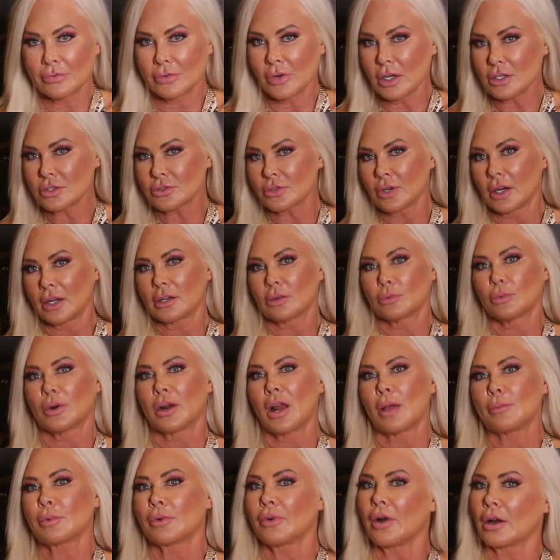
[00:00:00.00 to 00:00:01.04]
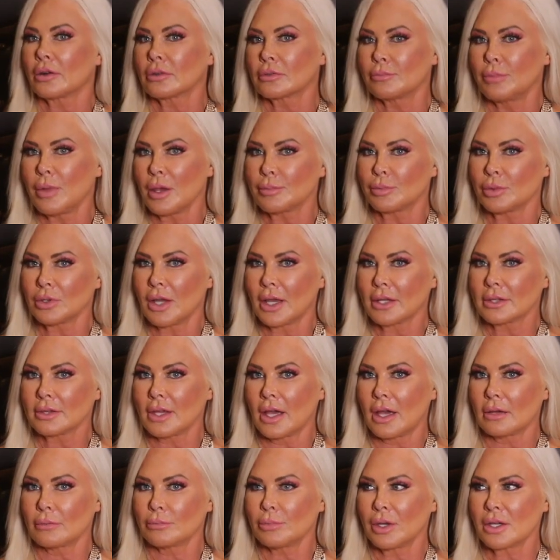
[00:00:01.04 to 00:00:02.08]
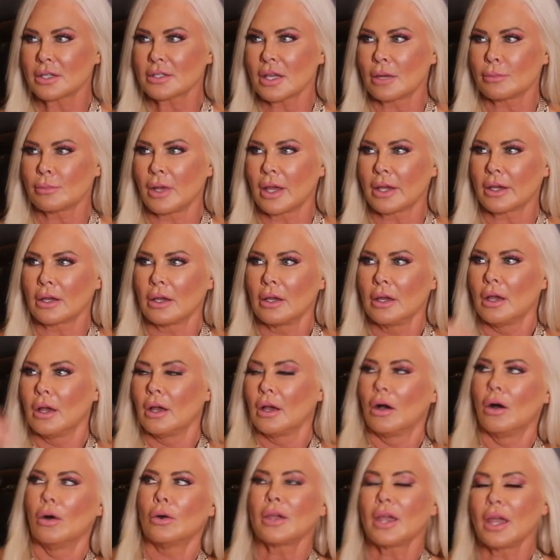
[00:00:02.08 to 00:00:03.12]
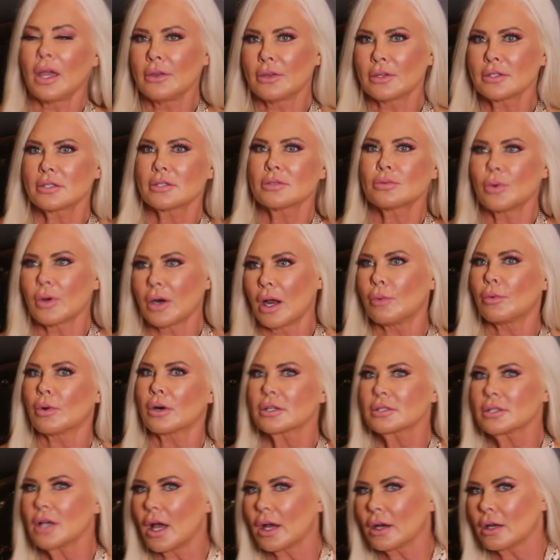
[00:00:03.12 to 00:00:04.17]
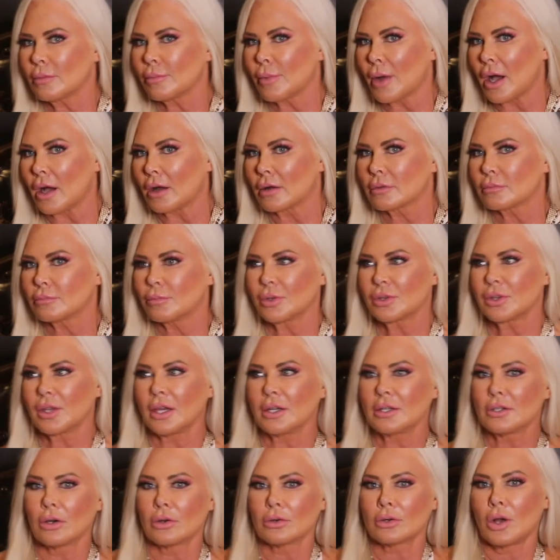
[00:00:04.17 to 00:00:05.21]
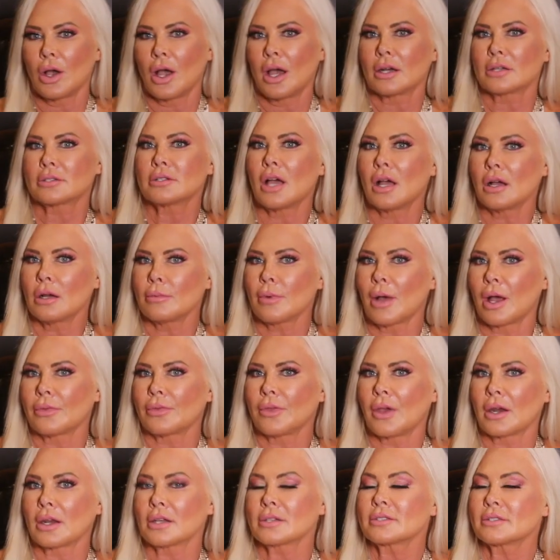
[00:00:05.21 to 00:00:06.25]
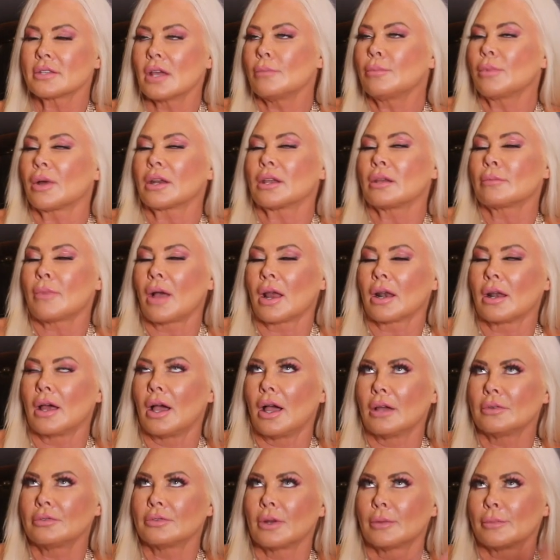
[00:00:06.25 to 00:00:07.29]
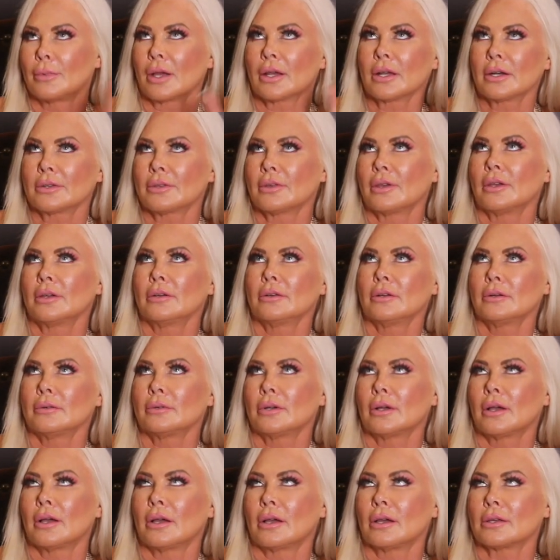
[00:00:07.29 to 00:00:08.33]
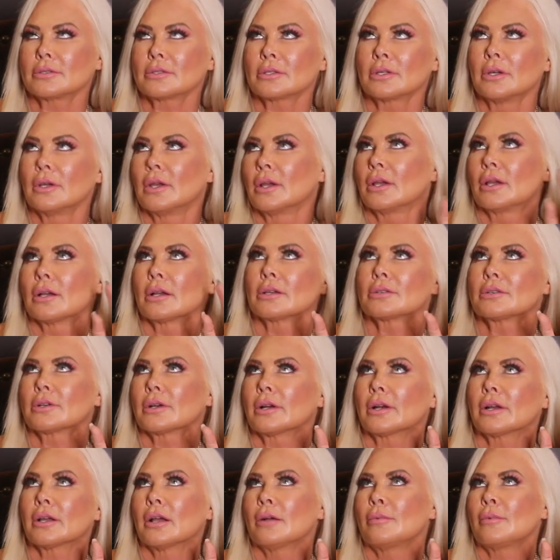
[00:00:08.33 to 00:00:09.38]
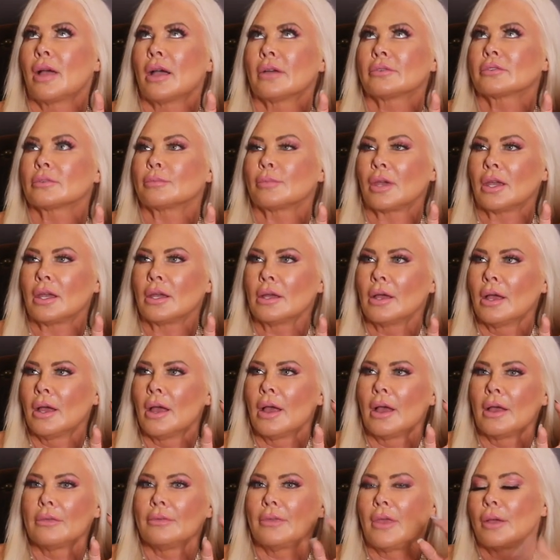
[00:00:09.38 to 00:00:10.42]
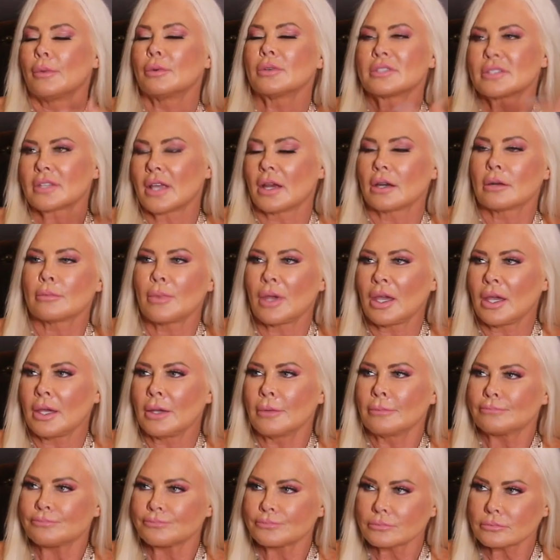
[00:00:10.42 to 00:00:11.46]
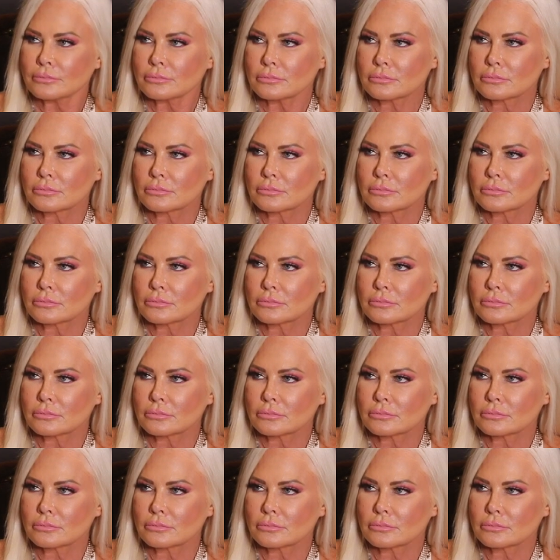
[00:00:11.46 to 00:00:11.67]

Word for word: frustrated when I'm around people like that because I'm like, okay, this is what I want to talk about, but they don't know how to talk about that. And somebody in my life, and I'm not going to say who it was because they're going to come after me, they would say to me,